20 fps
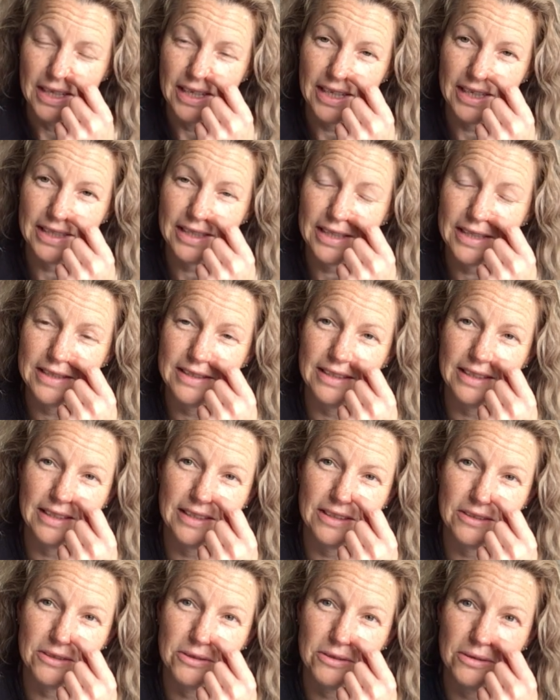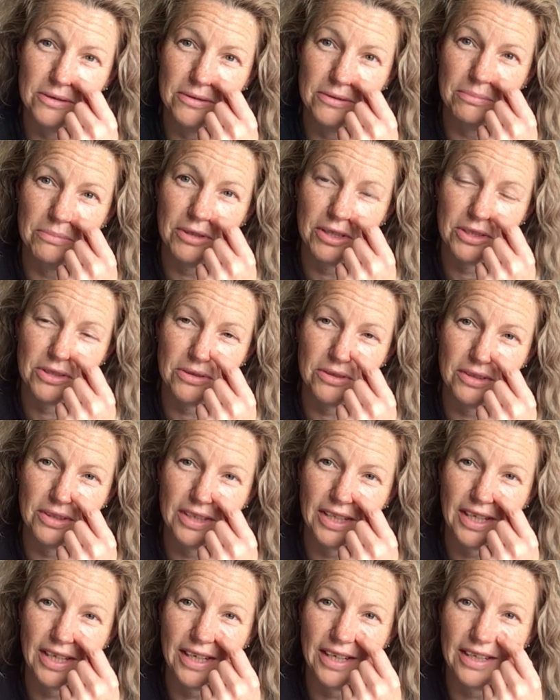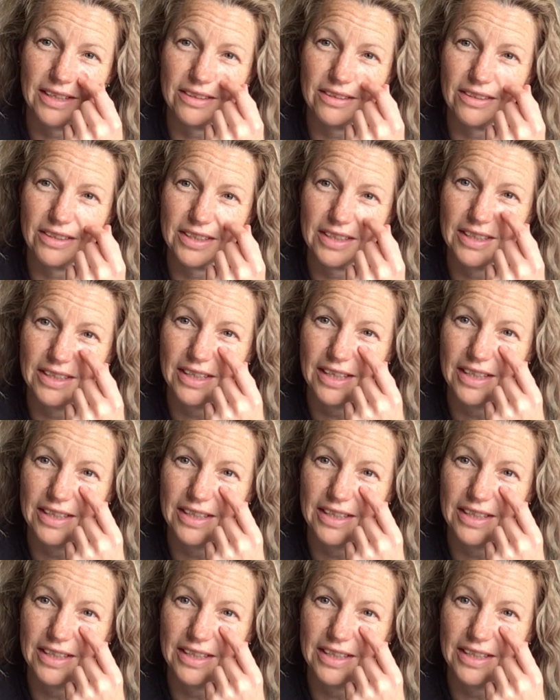how that is linked to pressure on the heart, like an,